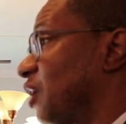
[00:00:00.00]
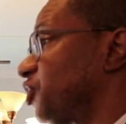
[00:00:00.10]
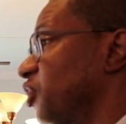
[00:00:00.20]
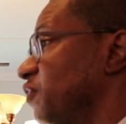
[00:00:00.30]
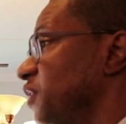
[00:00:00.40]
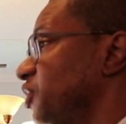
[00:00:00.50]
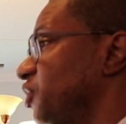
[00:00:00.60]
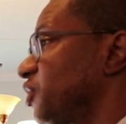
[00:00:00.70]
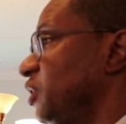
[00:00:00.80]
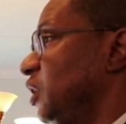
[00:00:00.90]
our
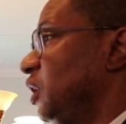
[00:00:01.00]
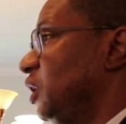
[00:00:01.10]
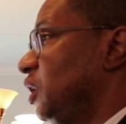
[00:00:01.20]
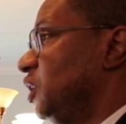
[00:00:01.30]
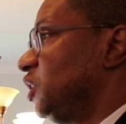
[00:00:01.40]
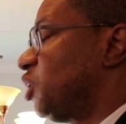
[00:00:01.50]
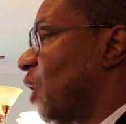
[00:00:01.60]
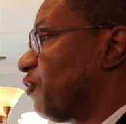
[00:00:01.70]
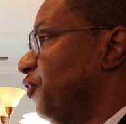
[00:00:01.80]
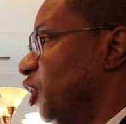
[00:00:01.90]
service to
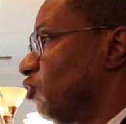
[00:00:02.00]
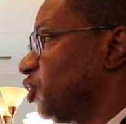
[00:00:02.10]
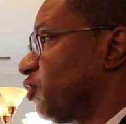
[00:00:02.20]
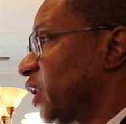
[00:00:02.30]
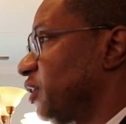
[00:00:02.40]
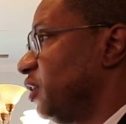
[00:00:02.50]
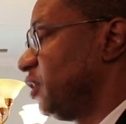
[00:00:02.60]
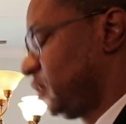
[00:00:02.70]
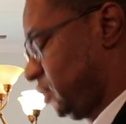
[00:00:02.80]
our funeral director.